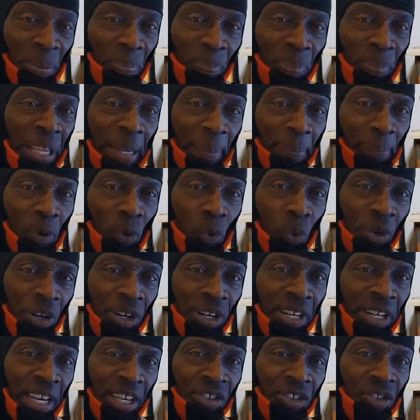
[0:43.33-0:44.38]
People
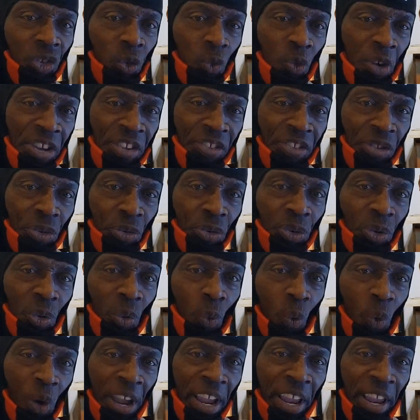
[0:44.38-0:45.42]
will not treat you the
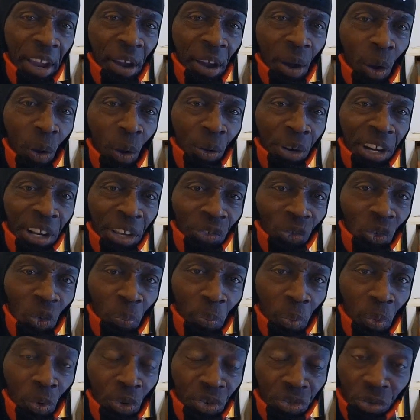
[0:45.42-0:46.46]
way how they're
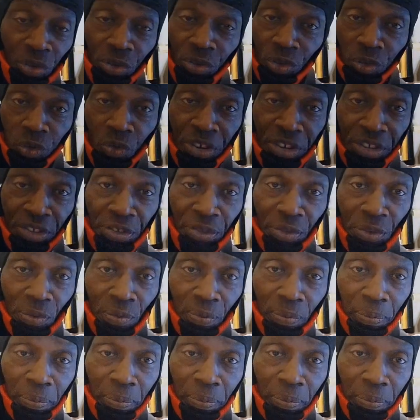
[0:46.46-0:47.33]
supposed to treat you.